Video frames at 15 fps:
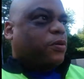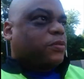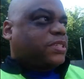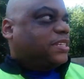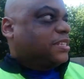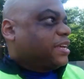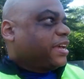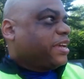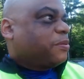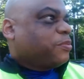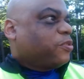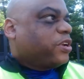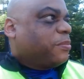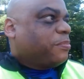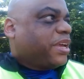today I'm
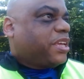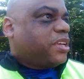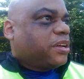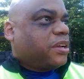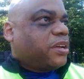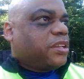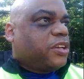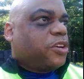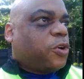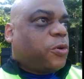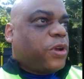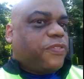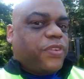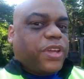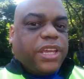going to make a little
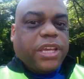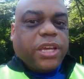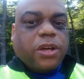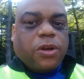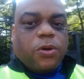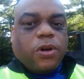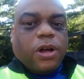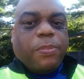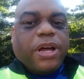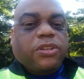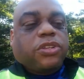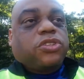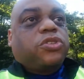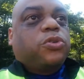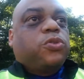quick video
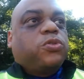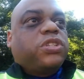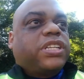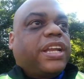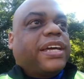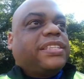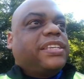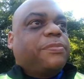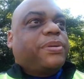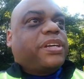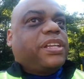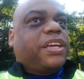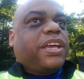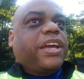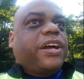about the tools that I
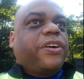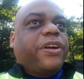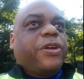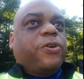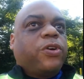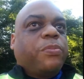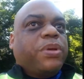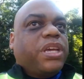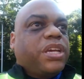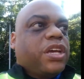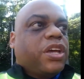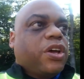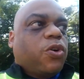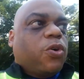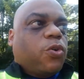typically carry on me
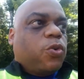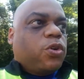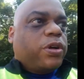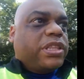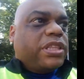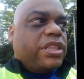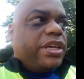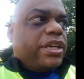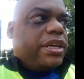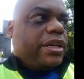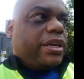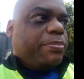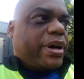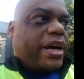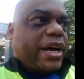on
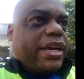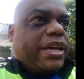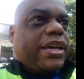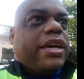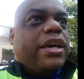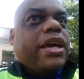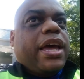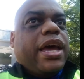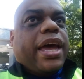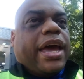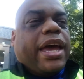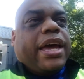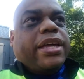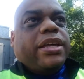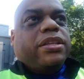the bike
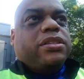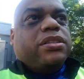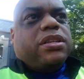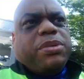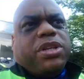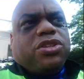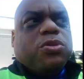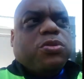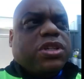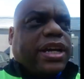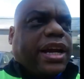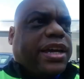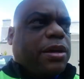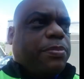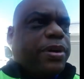and some of the tools
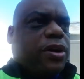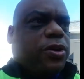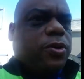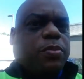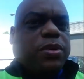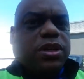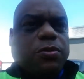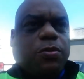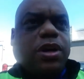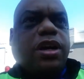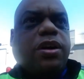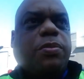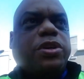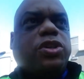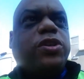that I keep at home as
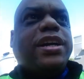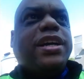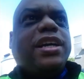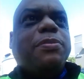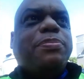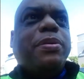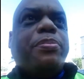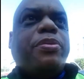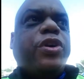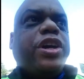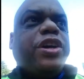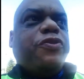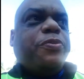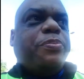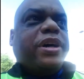well. I'm gonna try to keep it
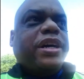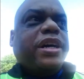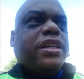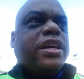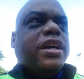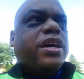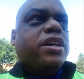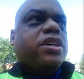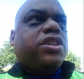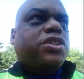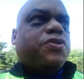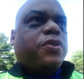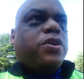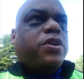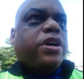brief, but
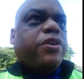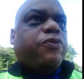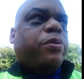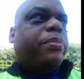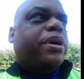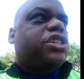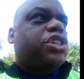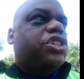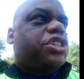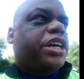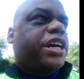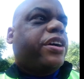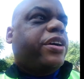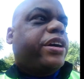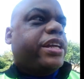just for information
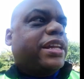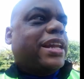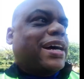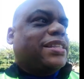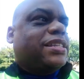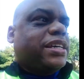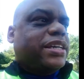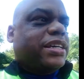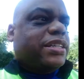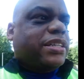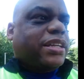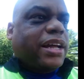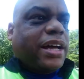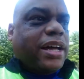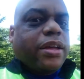sharing and ideas.
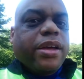And I